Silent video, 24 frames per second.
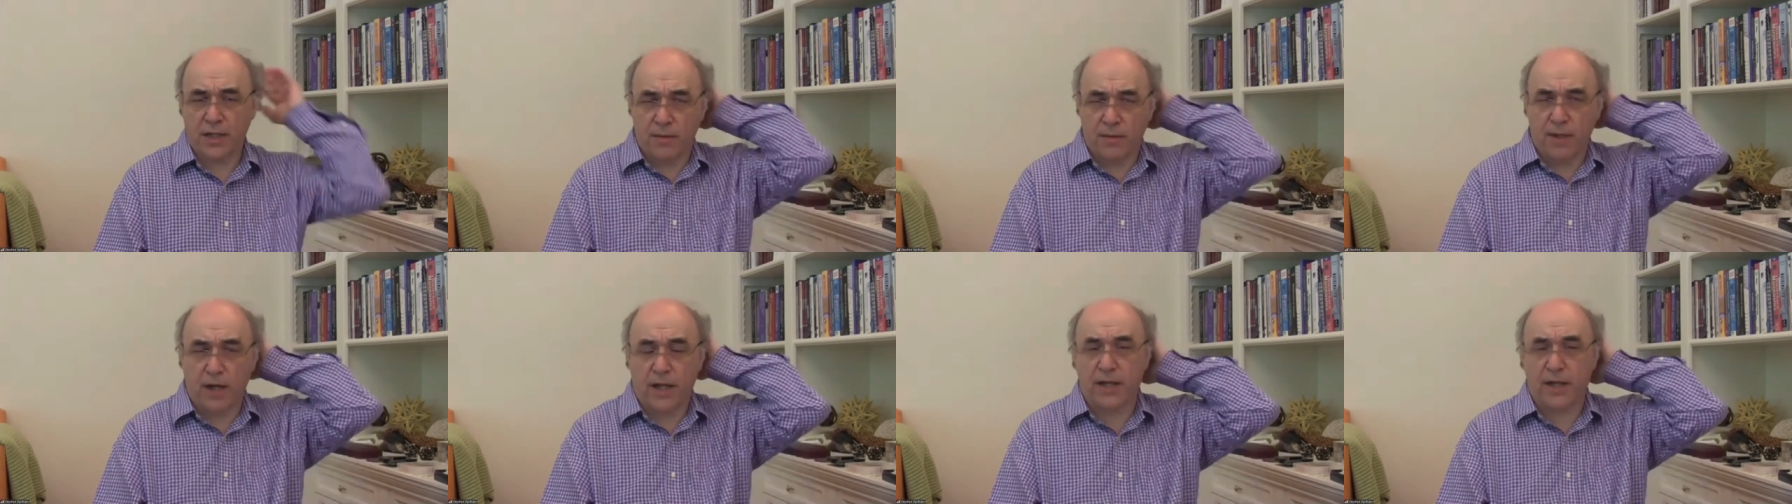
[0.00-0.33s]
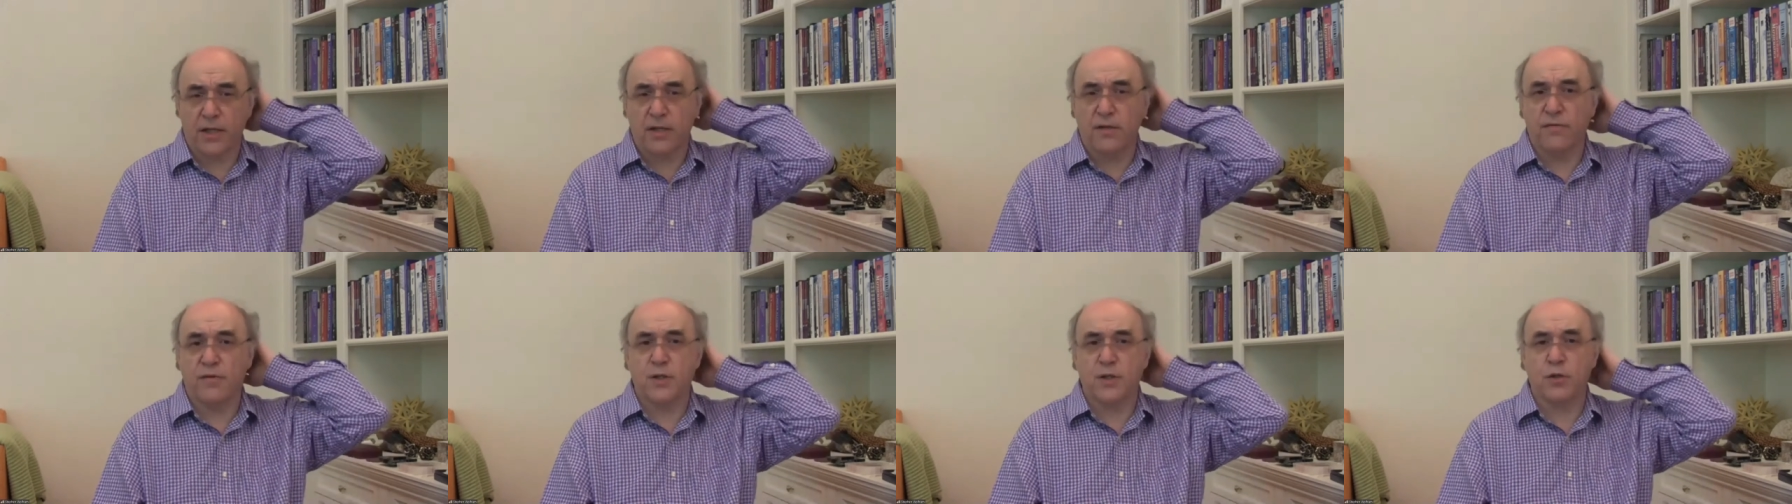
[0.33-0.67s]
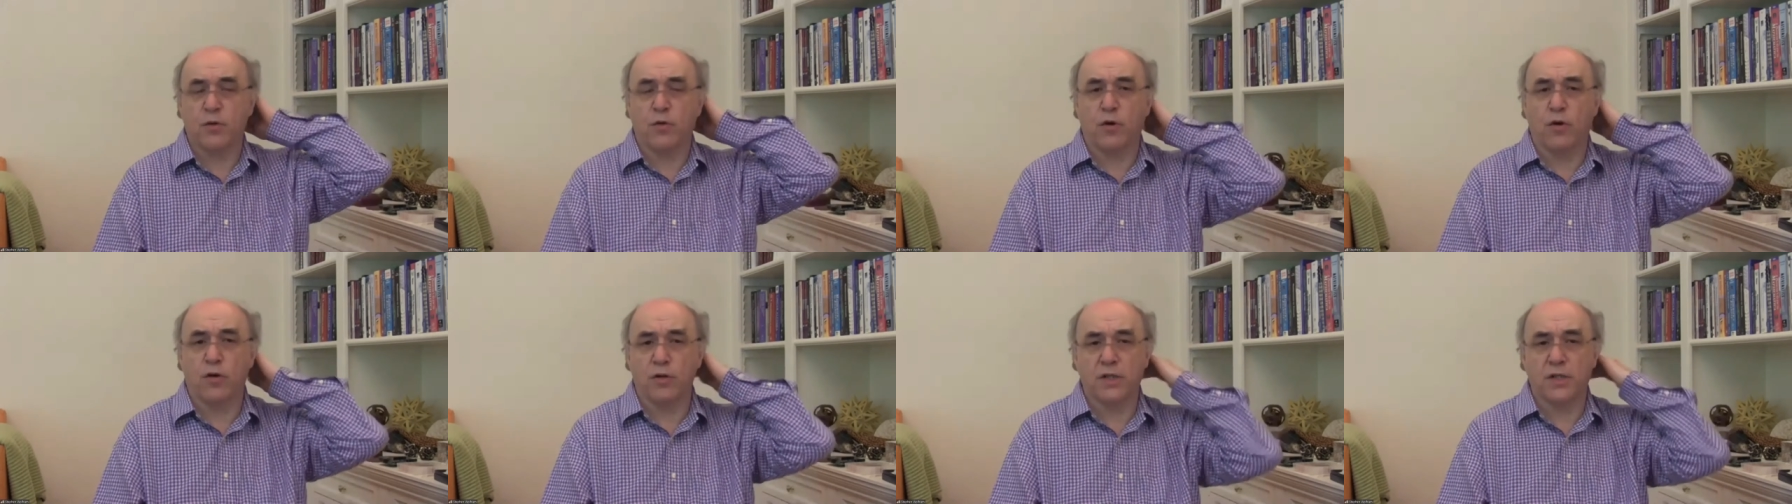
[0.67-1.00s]
I mean, like in the
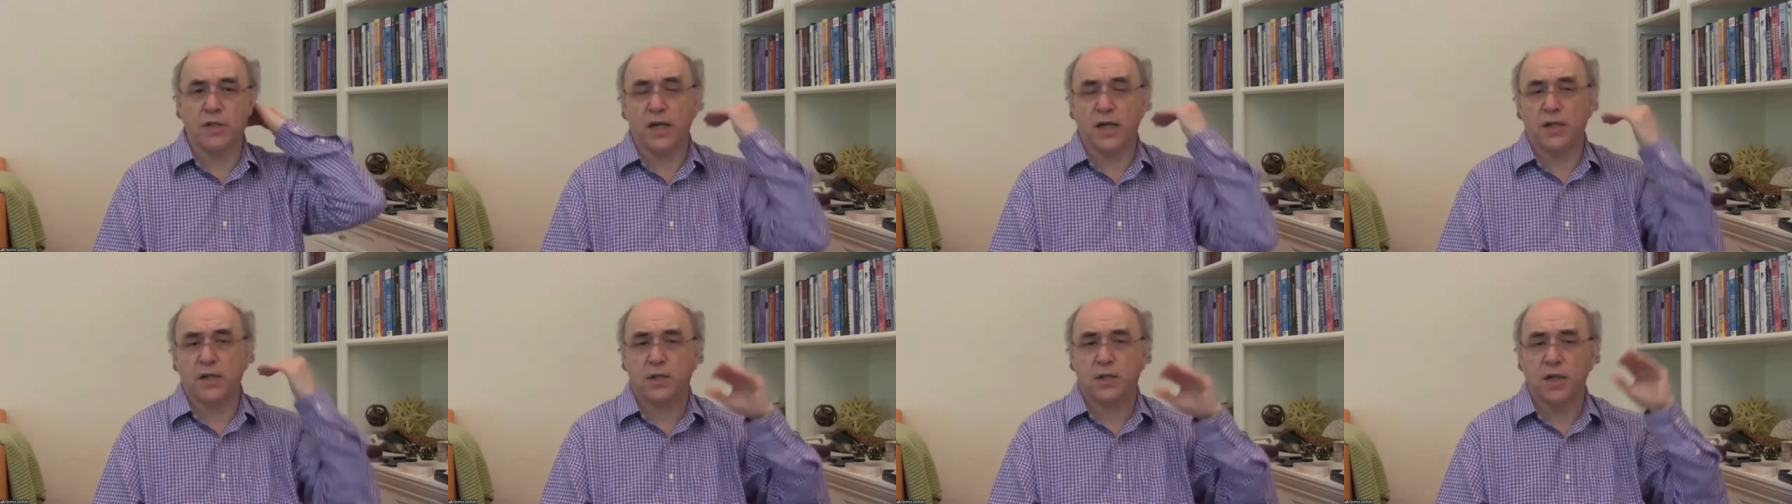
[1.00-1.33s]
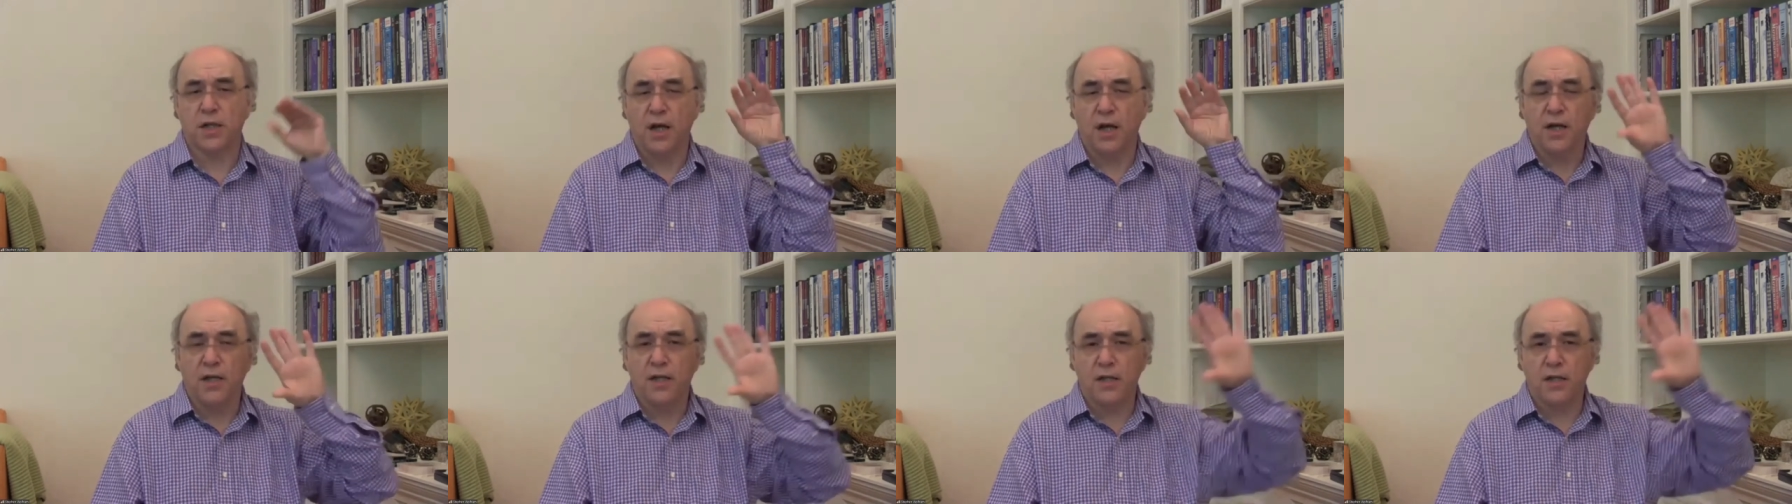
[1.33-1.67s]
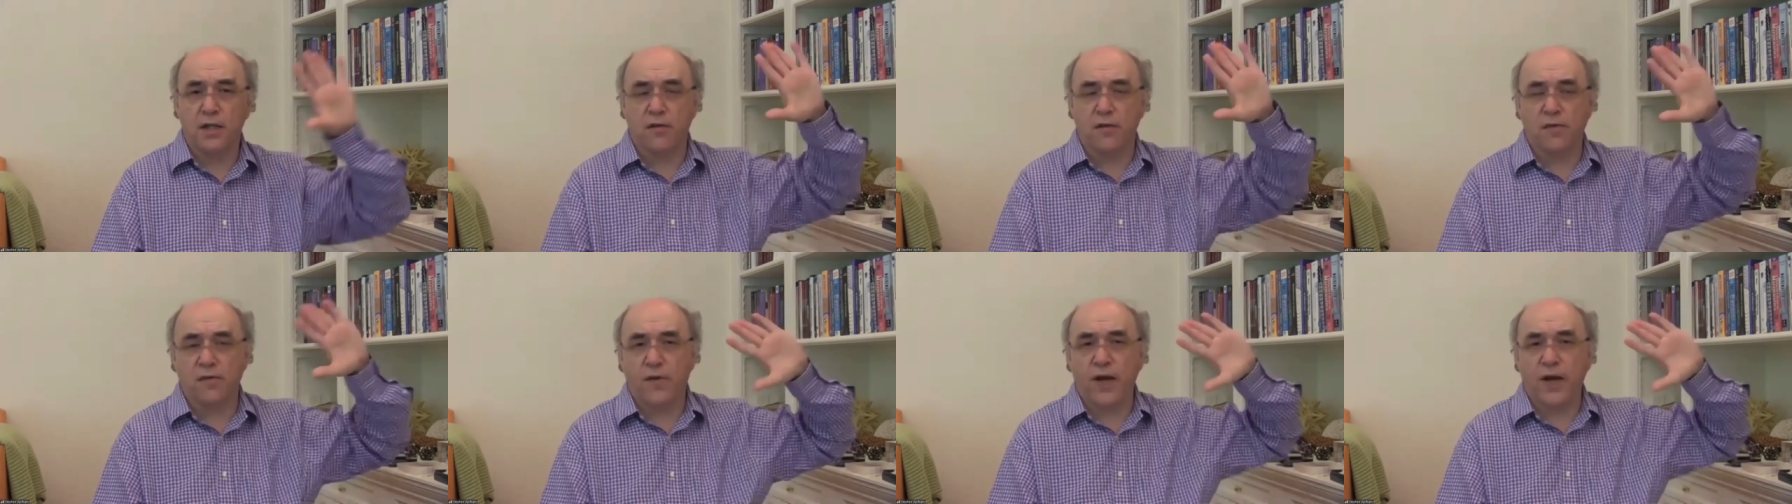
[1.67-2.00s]
visual cortex, there's
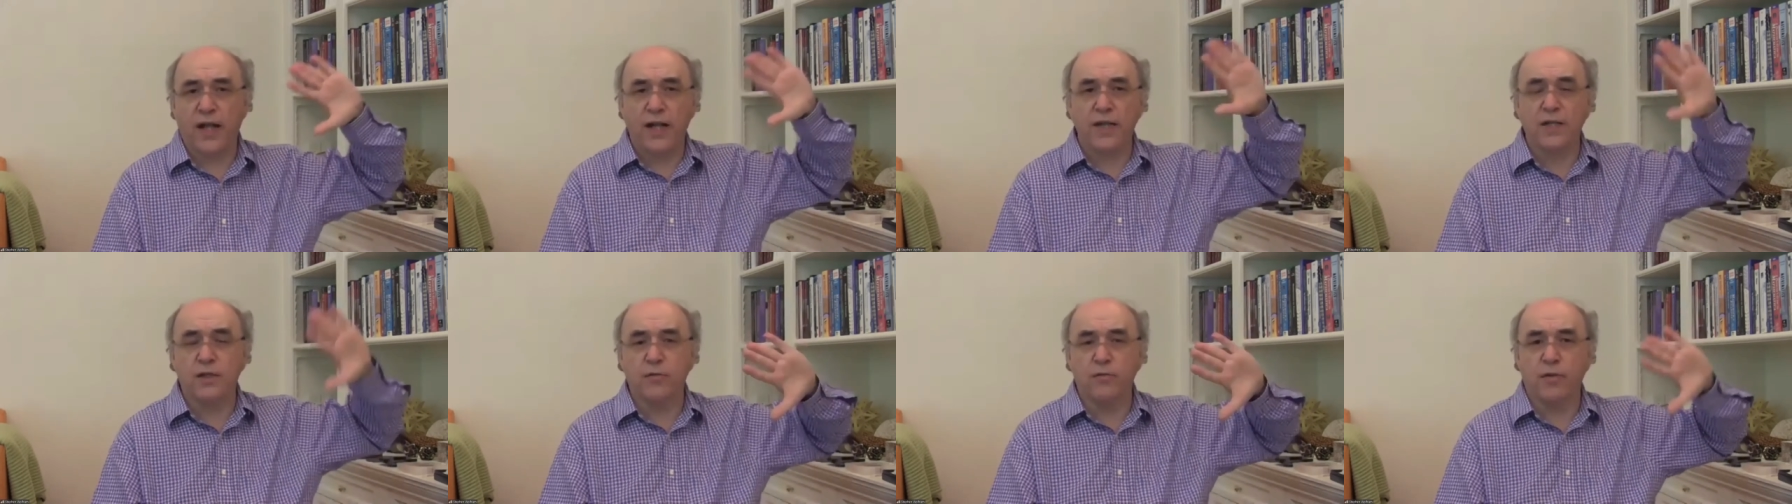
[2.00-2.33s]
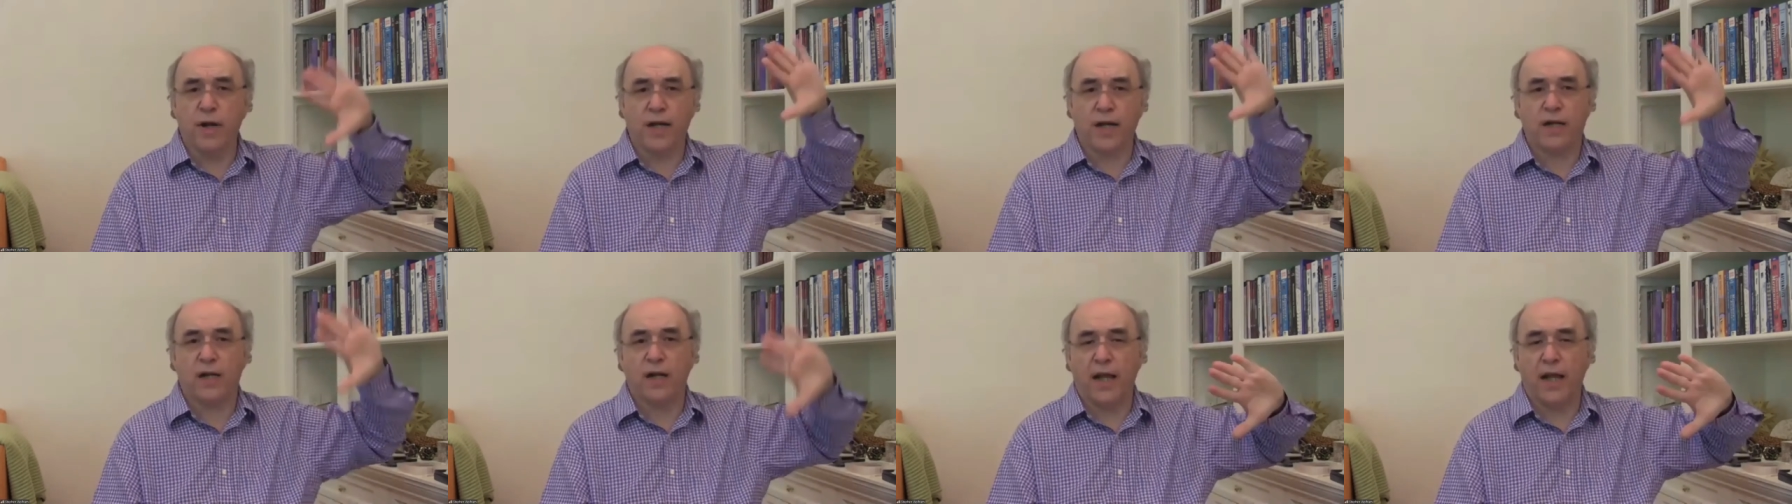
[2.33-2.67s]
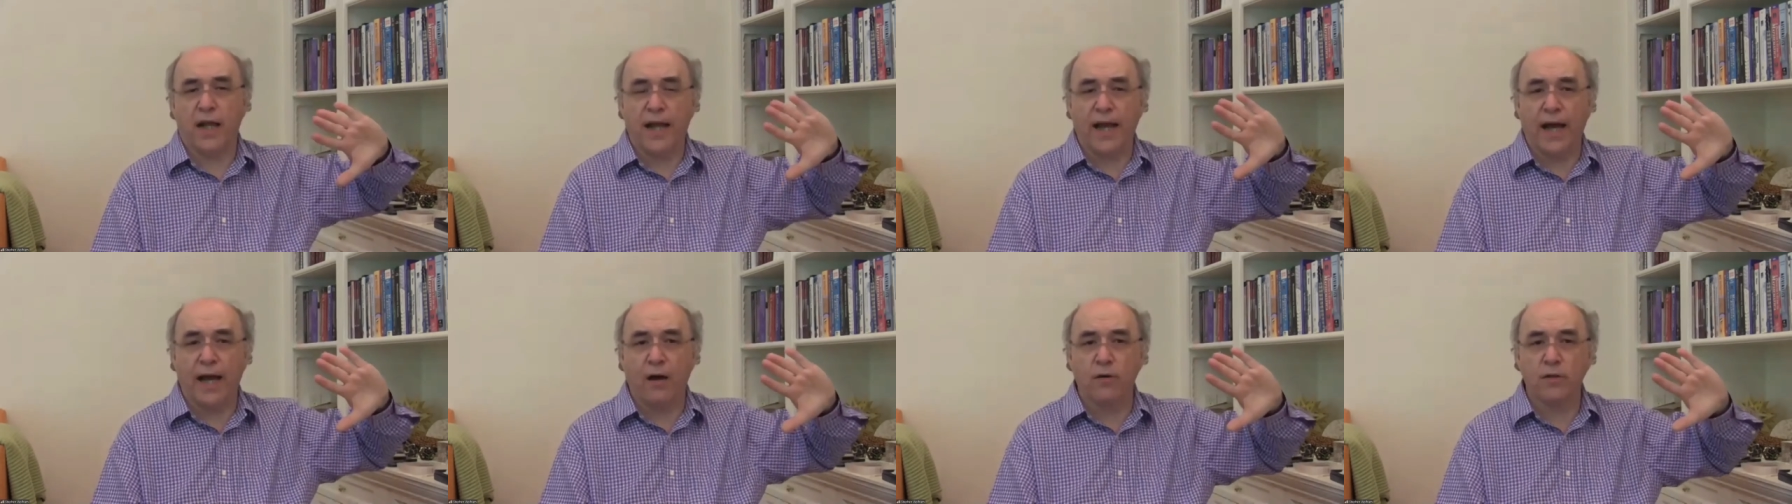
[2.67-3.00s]
a fairly direct
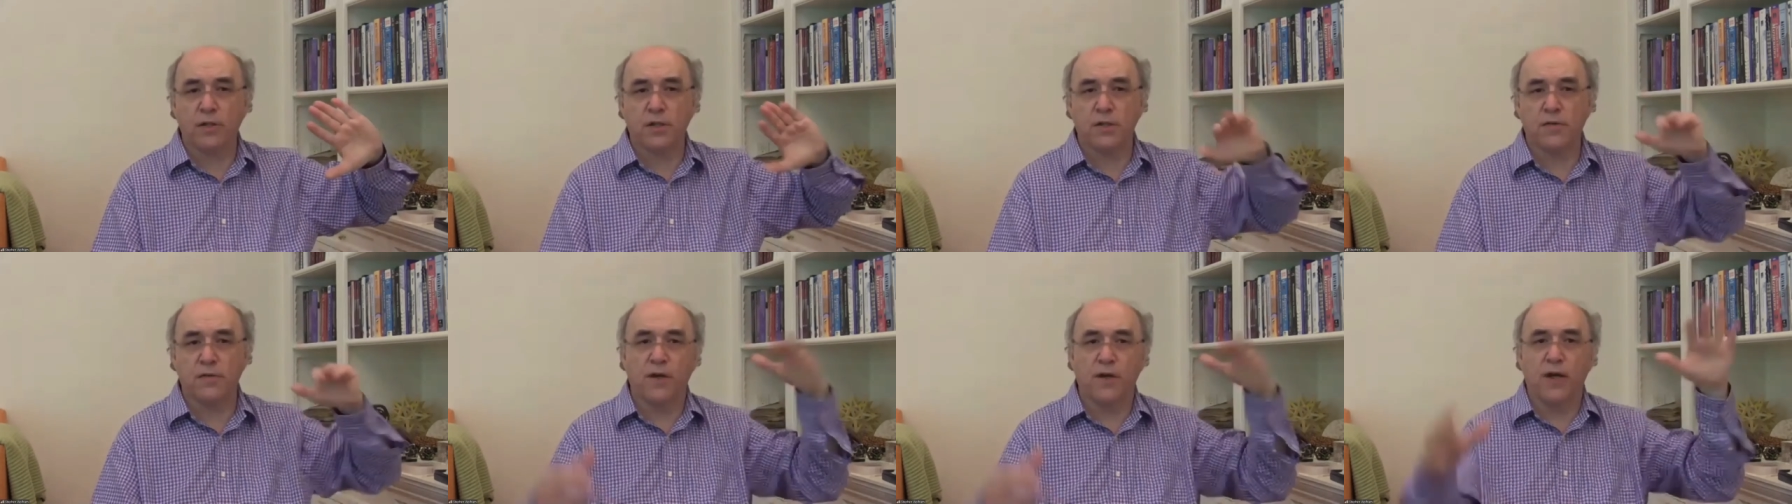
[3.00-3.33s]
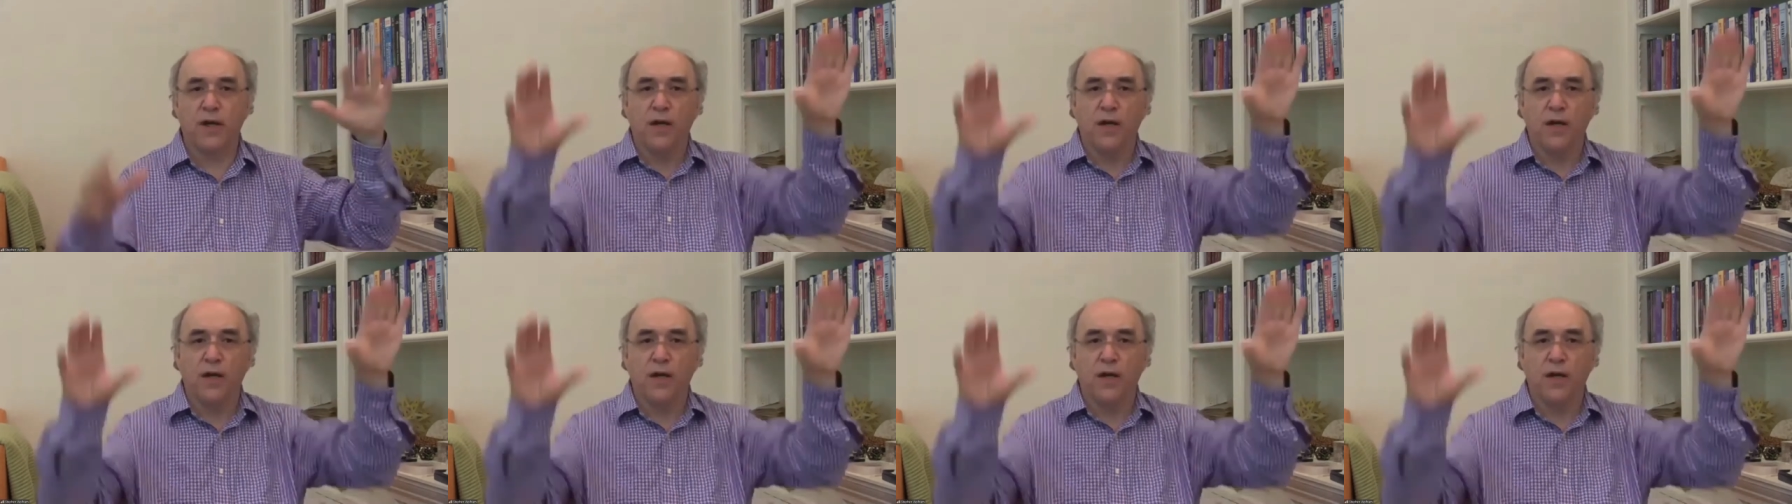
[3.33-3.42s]
layout of